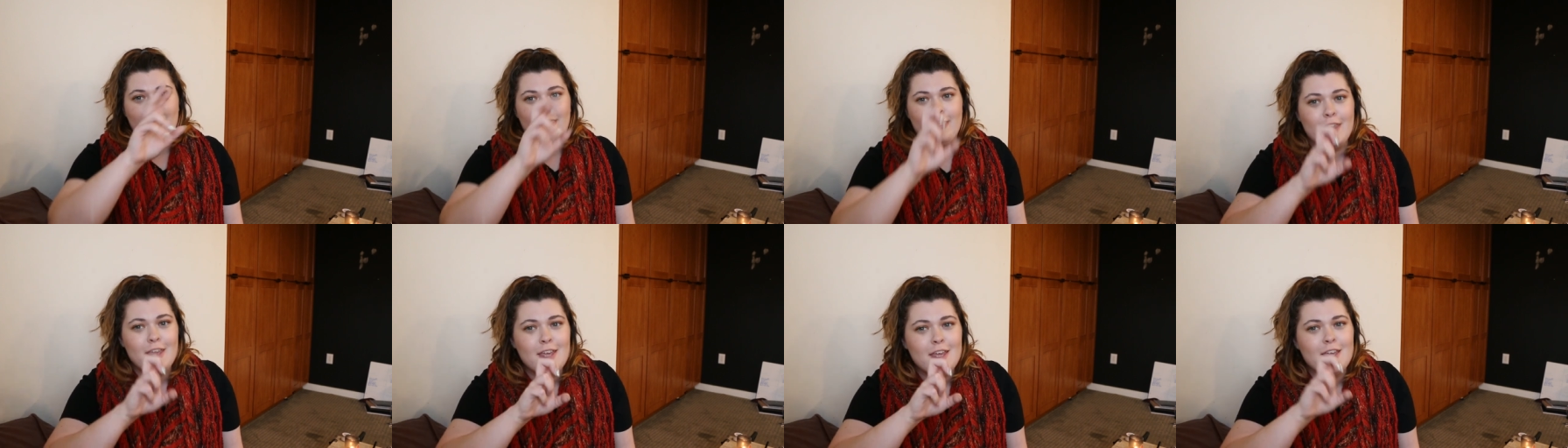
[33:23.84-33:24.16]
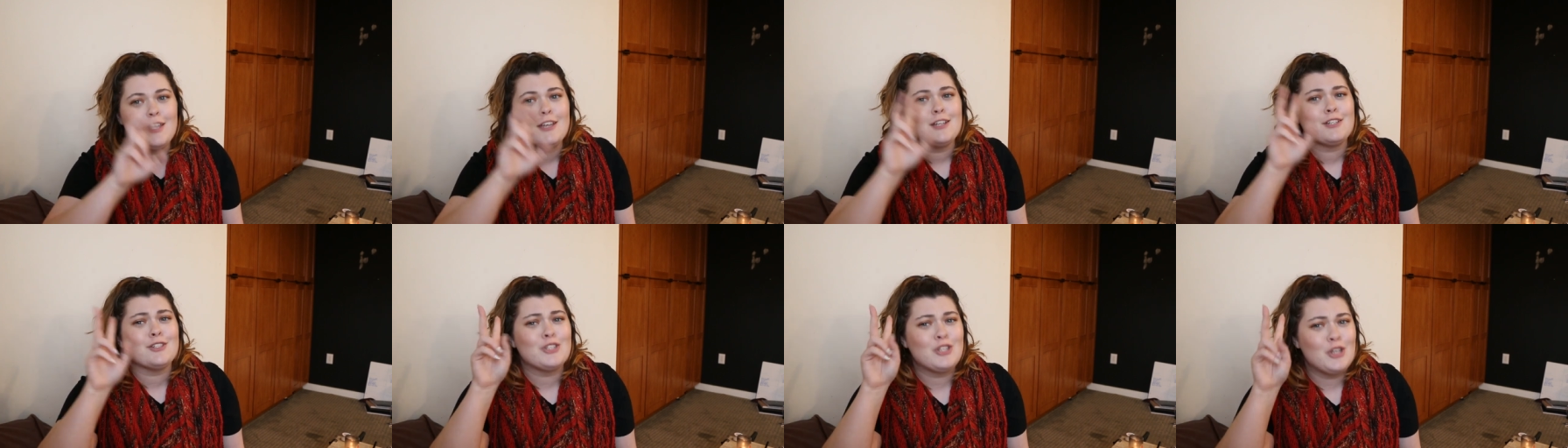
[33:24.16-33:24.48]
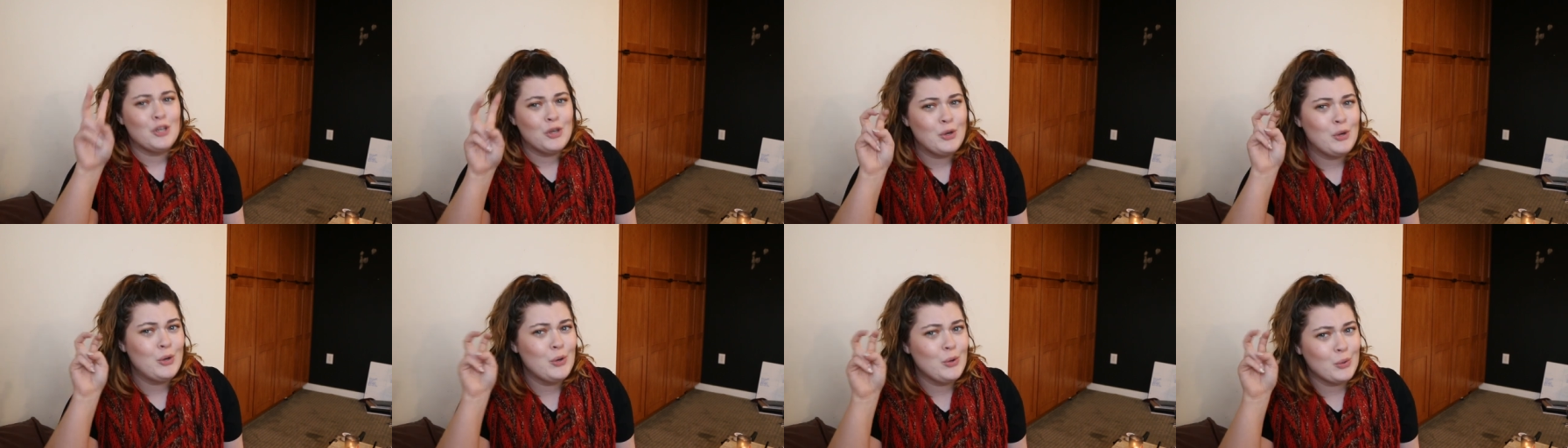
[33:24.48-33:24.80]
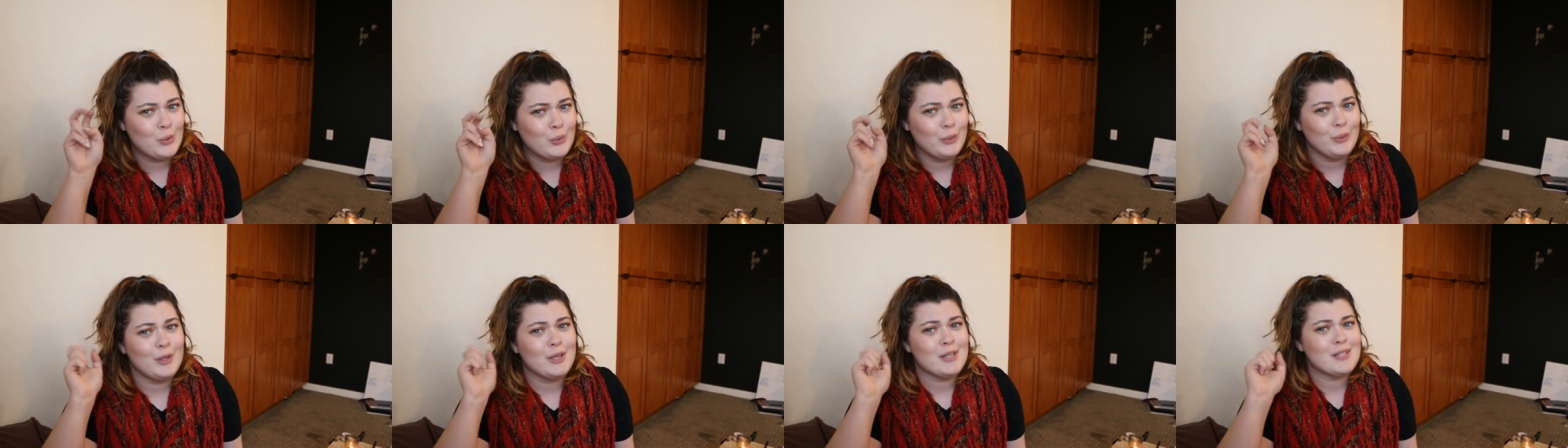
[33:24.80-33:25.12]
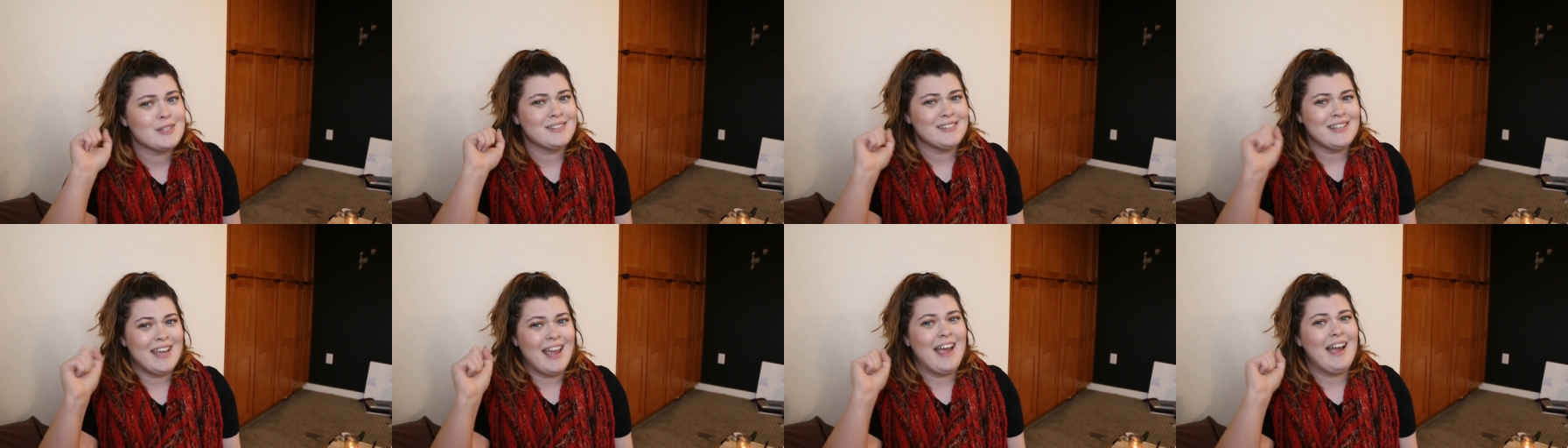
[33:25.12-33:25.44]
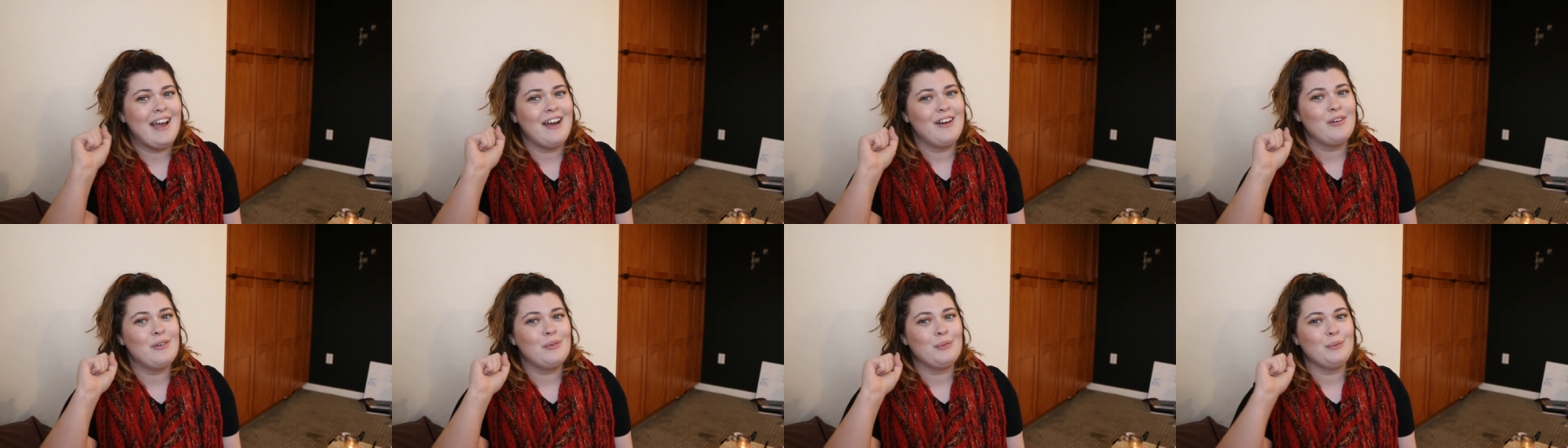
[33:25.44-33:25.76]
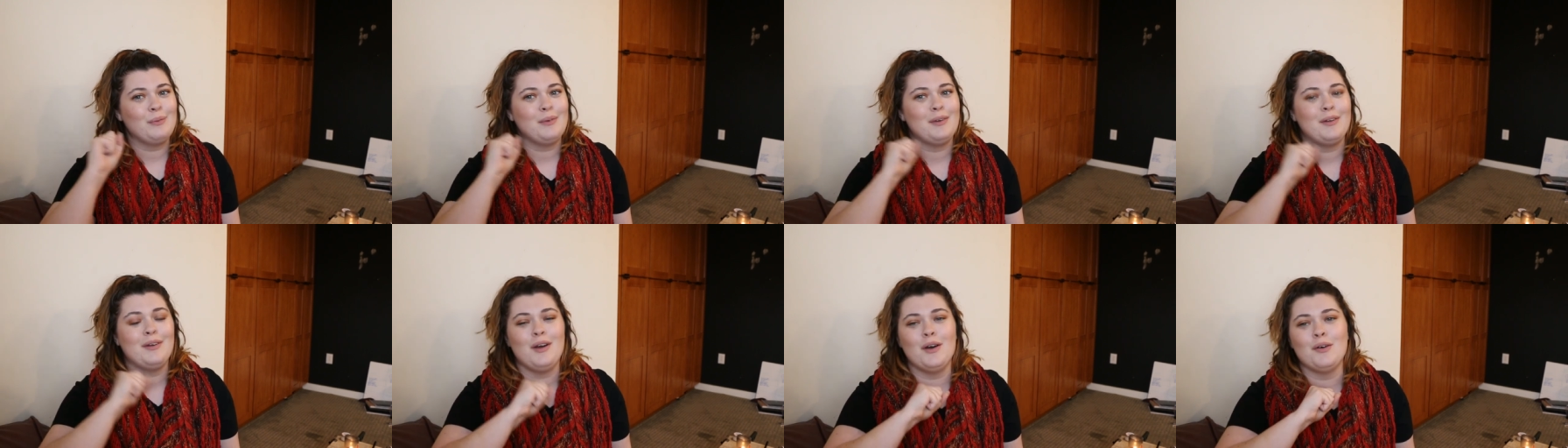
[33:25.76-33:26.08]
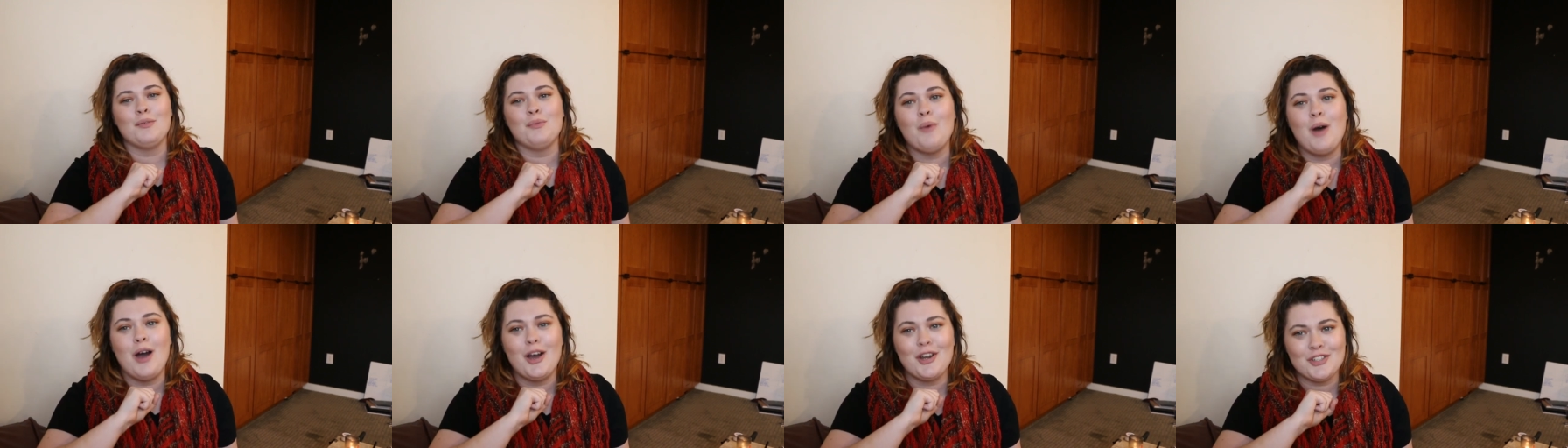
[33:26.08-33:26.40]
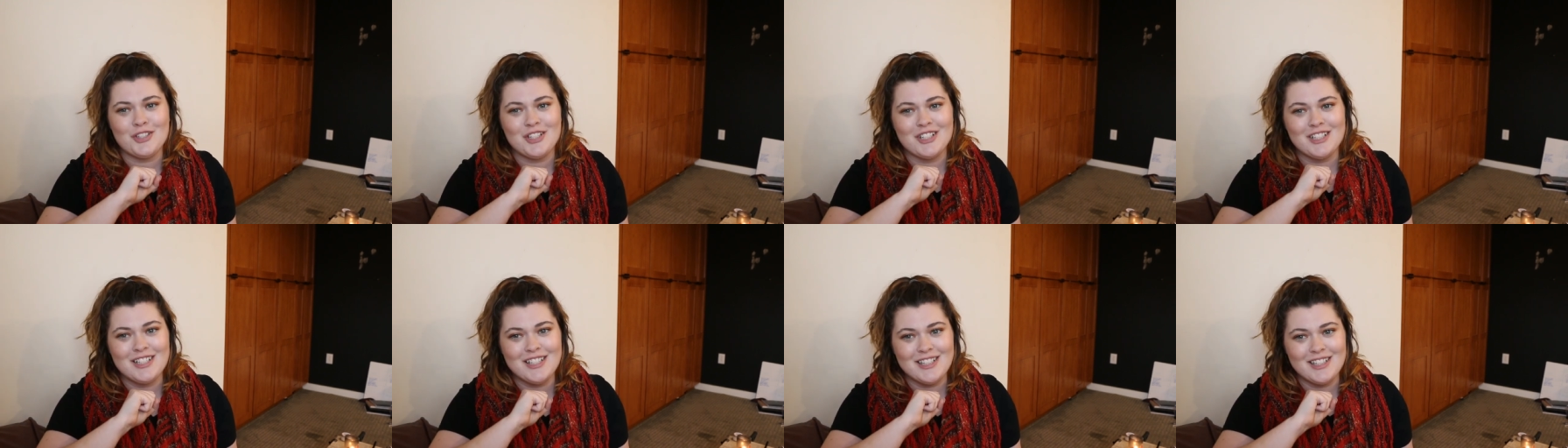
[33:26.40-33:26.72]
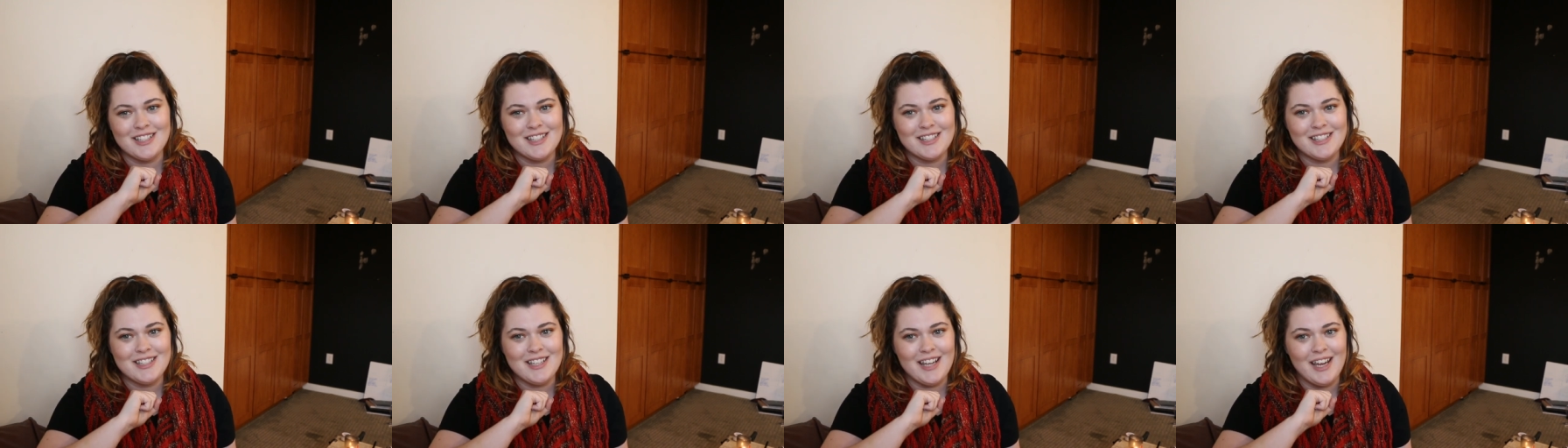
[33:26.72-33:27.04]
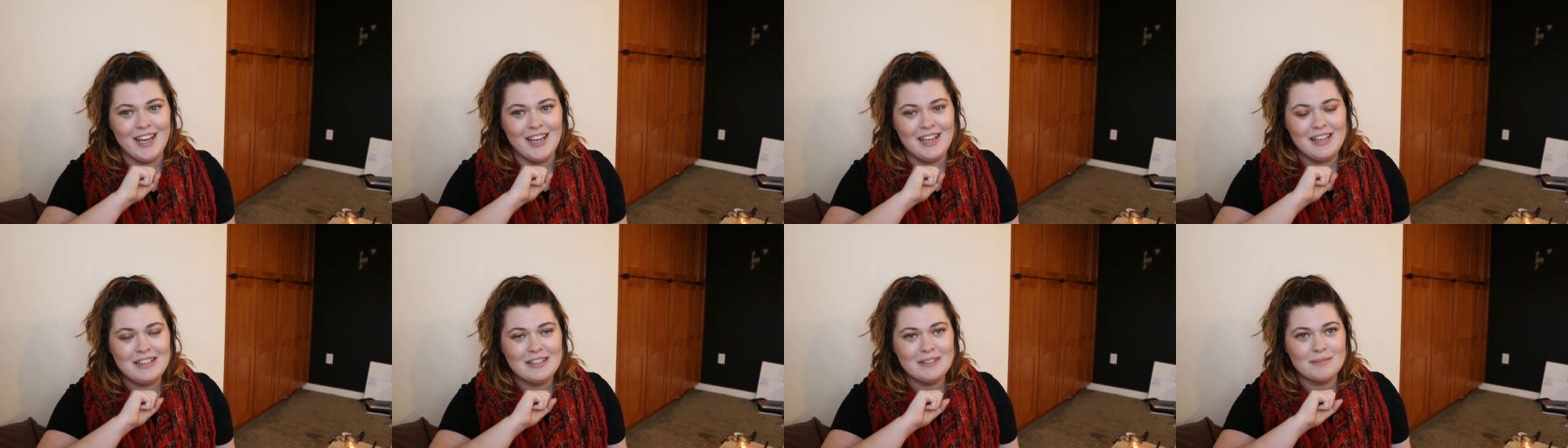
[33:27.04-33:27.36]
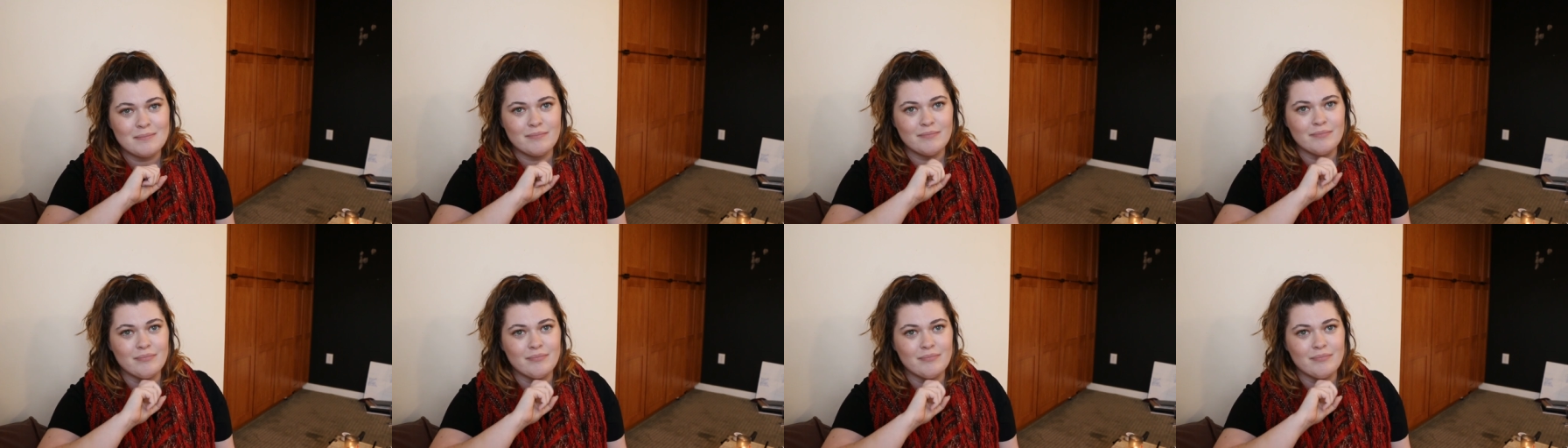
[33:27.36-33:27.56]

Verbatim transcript: the tourist town of Washington State.